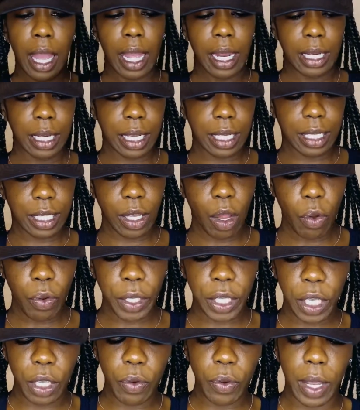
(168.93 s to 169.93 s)
It's so
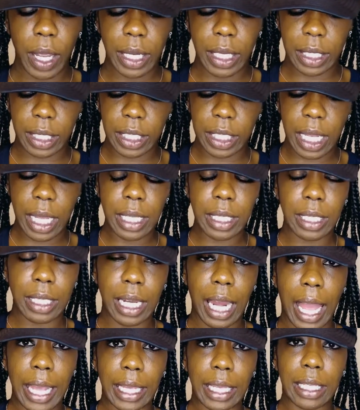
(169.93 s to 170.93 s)
cute, and it's just
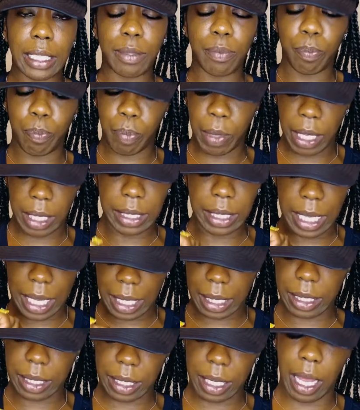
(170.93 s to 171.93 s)
like,
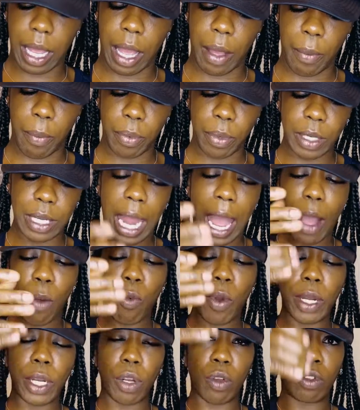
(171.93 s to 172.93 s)
it's not
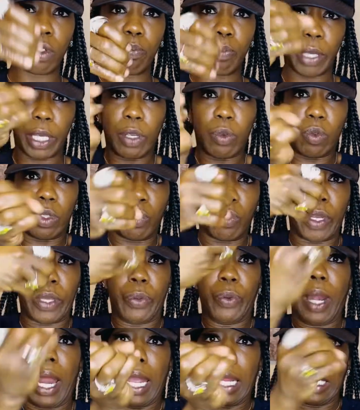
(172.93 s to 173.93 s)
one of those big ones where
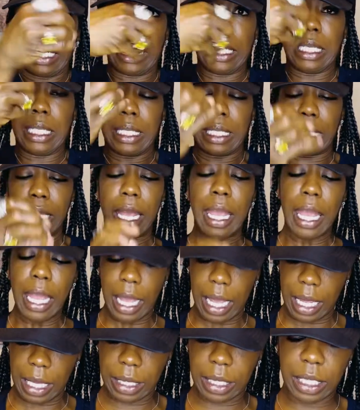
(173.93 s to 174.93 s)
you like this.
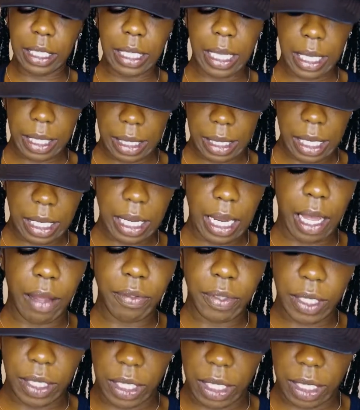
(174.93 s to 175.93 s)
It's just
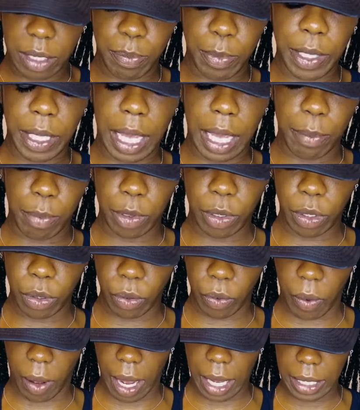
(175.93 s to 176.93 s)
enough to just be able to
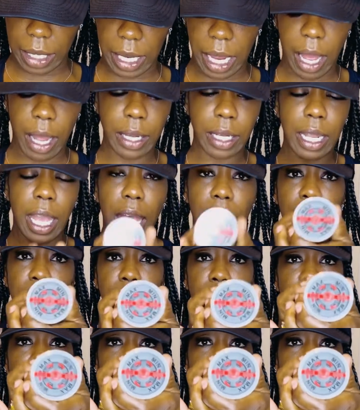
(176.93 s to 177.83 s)
grind it out. And it has like